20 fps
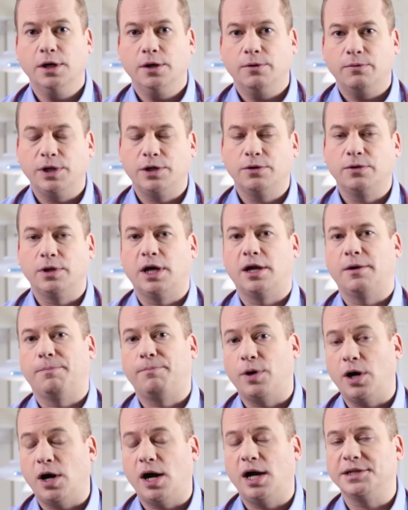We do a lot of
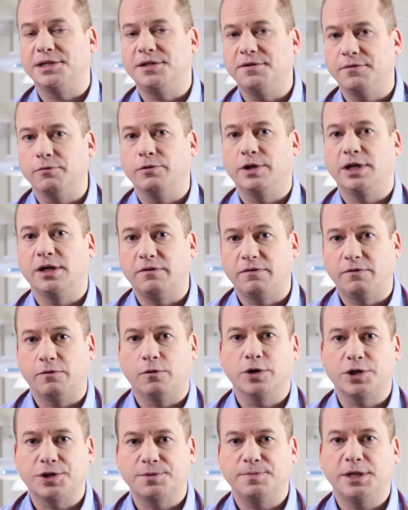positive
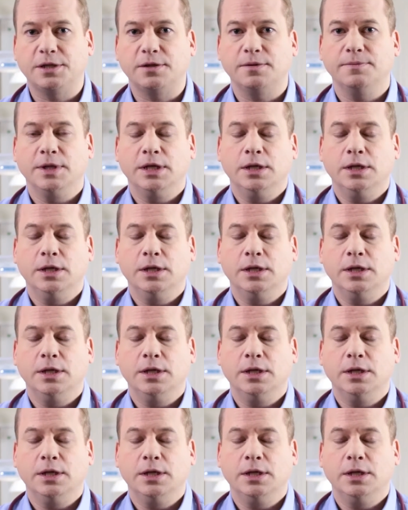reinforcement,